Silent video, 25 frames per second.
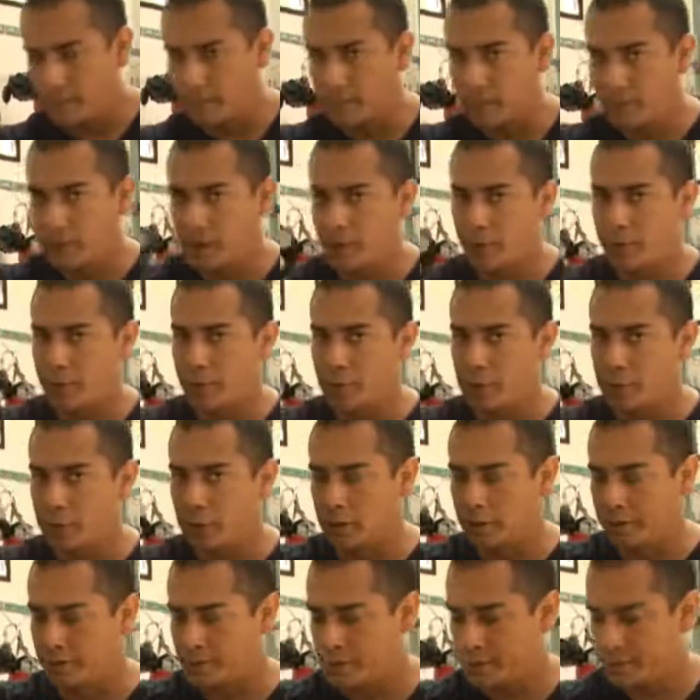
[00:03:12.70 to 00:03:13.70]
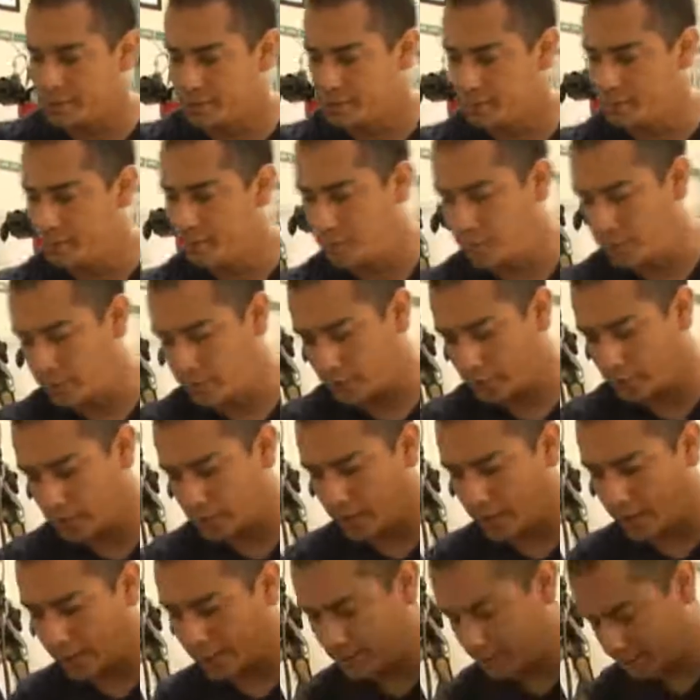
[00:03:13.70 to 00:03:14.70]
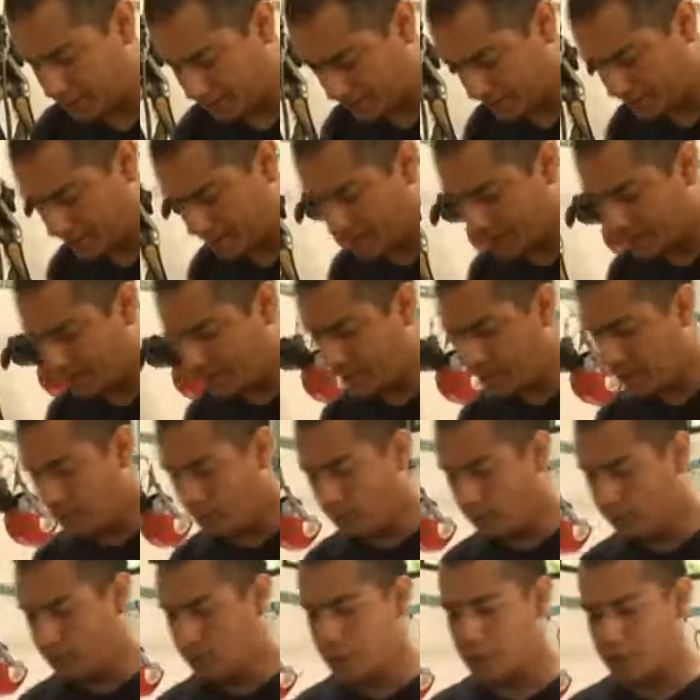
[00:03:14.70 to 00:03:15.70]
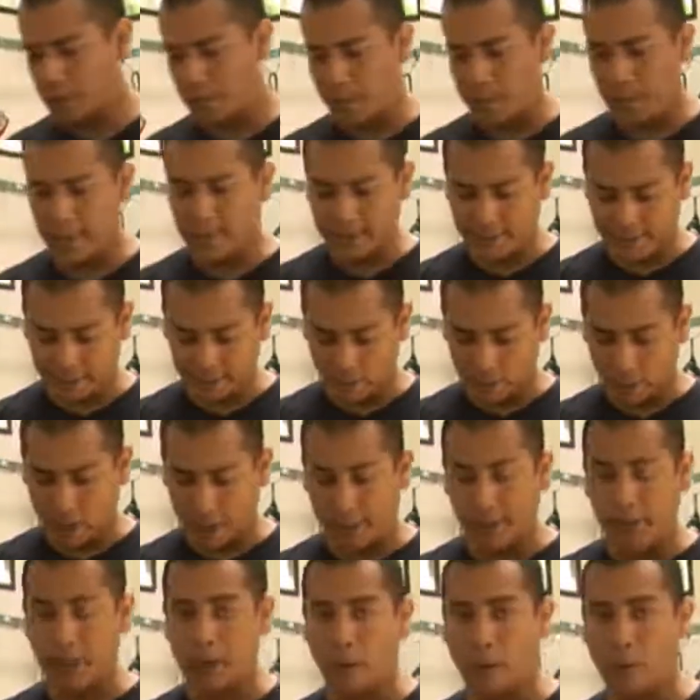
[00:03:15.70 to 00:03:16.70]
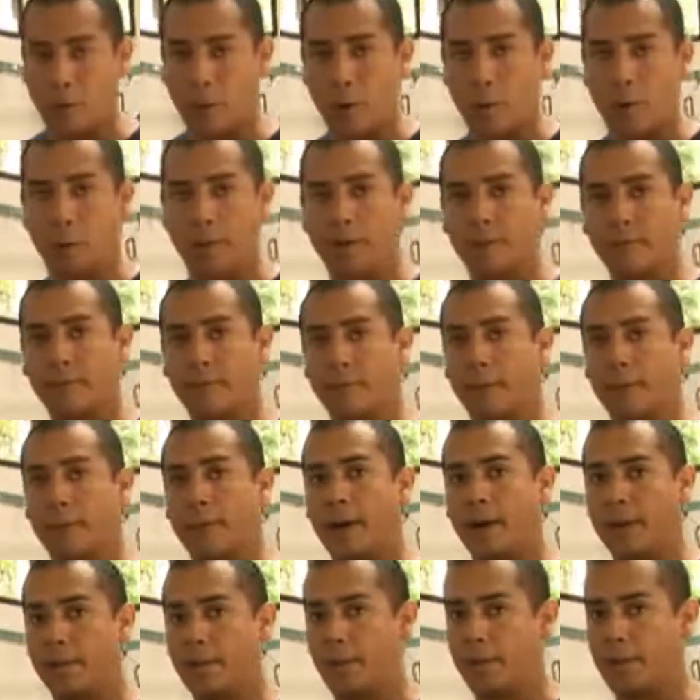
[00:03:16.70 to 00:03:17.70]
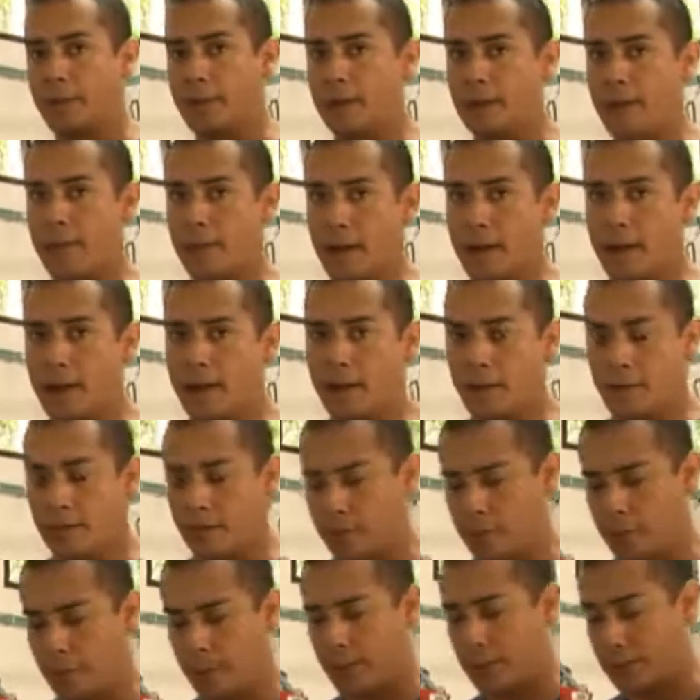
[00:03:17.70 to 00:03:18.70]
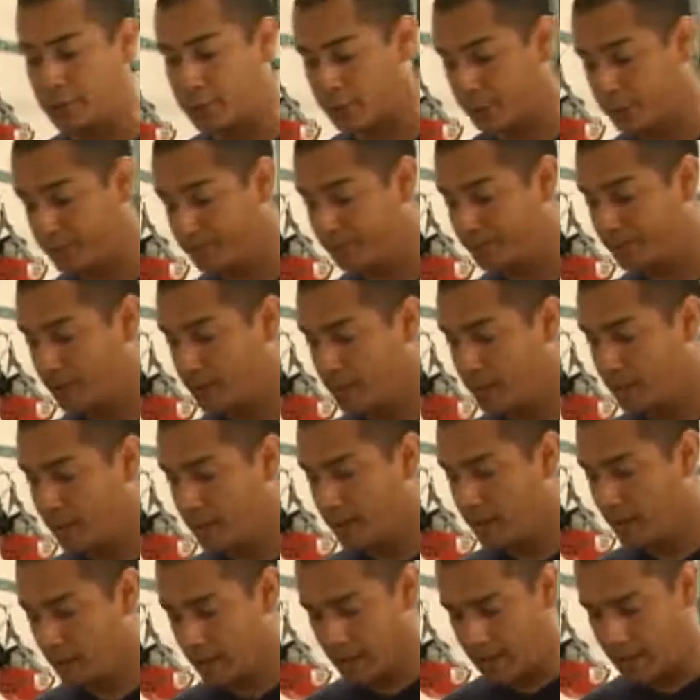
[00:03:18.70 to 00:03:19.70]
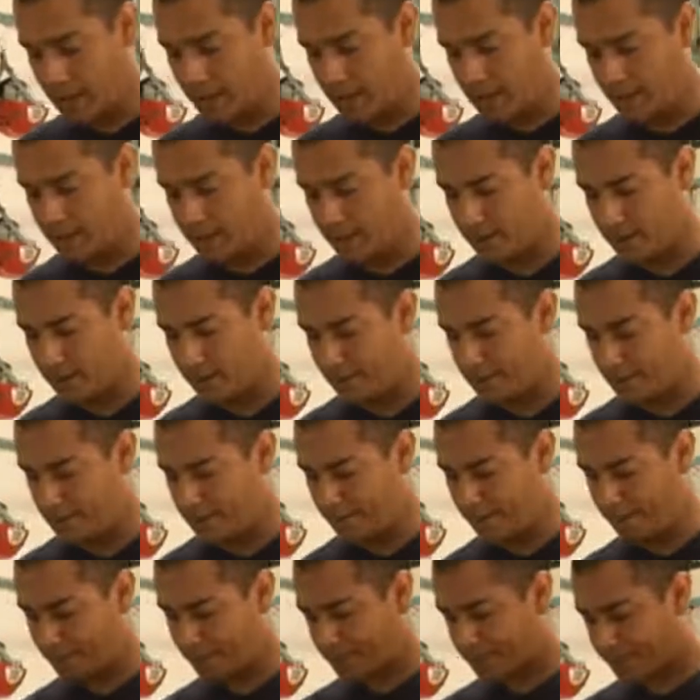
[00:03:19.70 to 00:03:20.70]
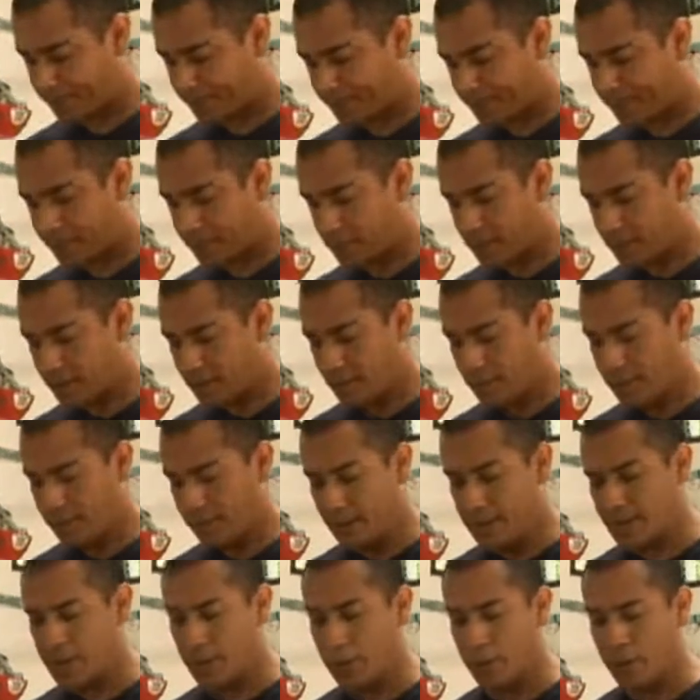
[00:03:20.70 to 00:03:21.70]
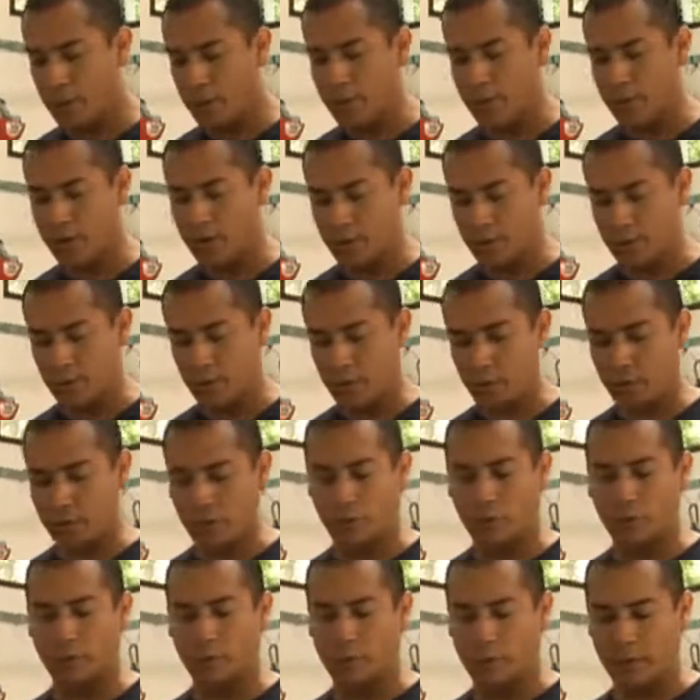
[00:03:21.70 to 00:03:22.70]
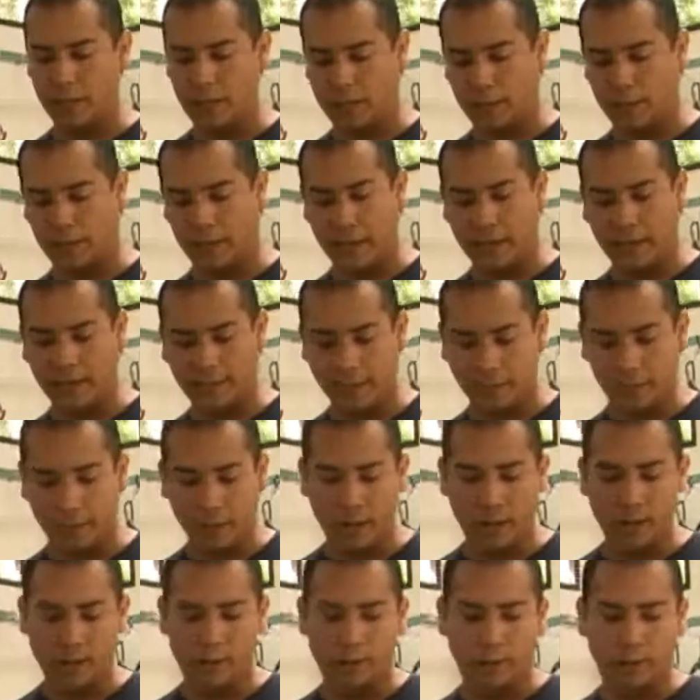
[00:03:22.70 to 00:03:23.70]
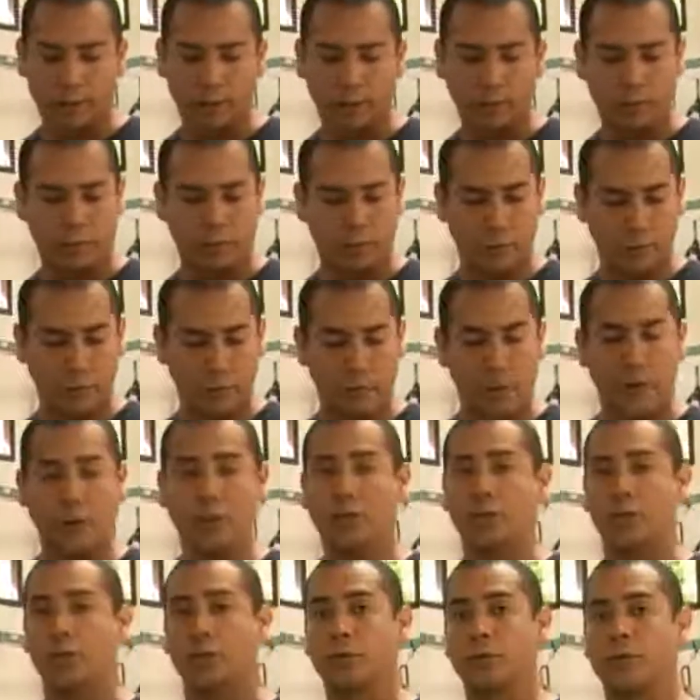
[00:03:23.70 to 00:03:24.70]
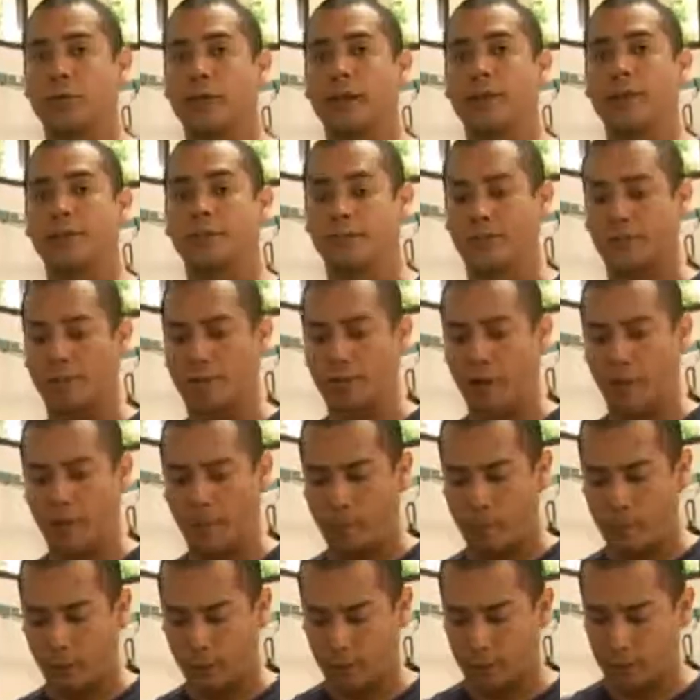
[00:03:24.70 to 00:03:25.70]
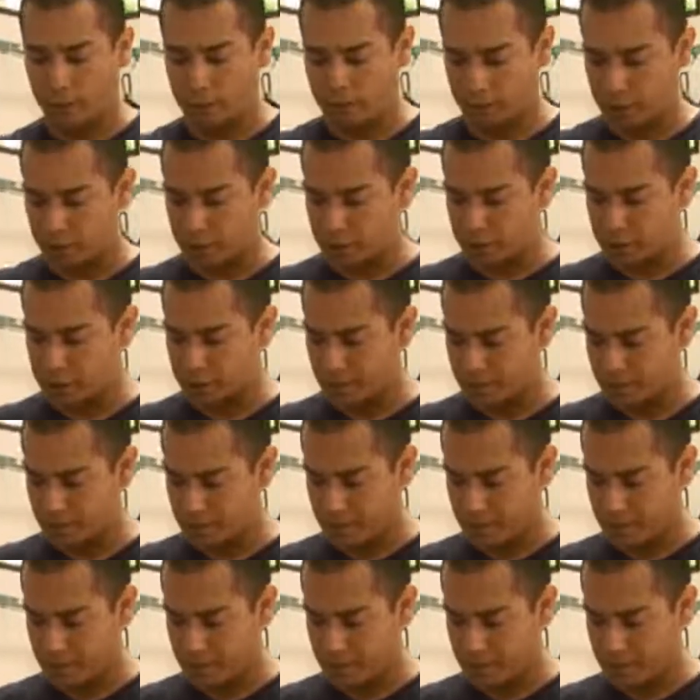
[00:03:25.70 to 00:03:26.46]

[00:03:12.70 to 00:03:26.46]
and a pair of gloves so you don't burn your hands. We use the best quality equipment from either PMI or Petzl. And this equipment is also inspected regularly to make sure that it's in top working condition.